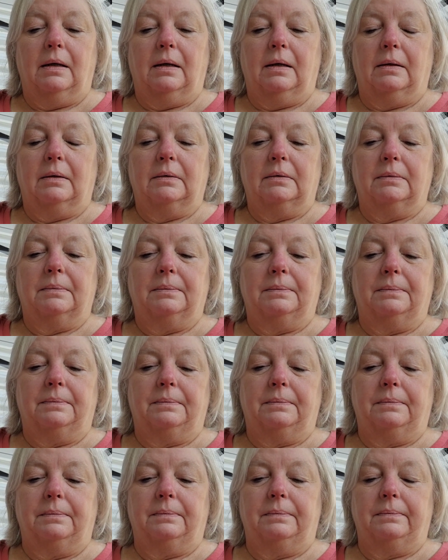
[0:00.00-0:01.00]
uh,
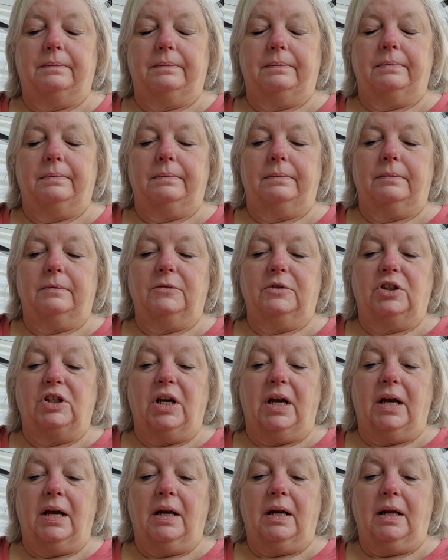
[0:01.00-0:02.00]

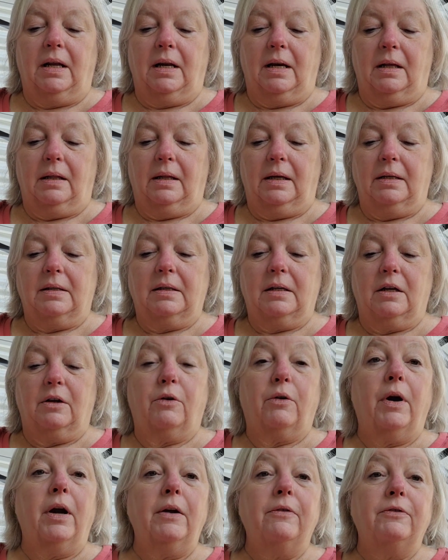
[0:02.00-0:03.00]
Jan, an
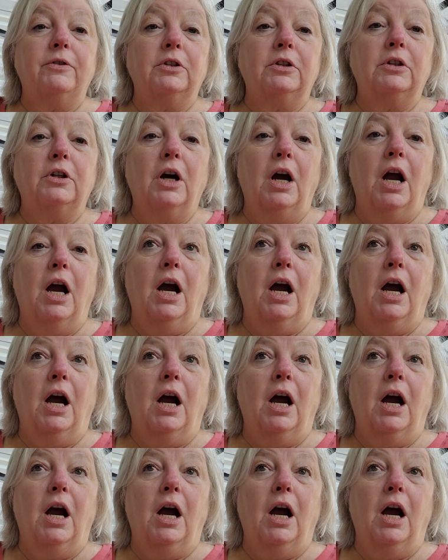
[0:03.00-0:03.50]
Alaskan crafter.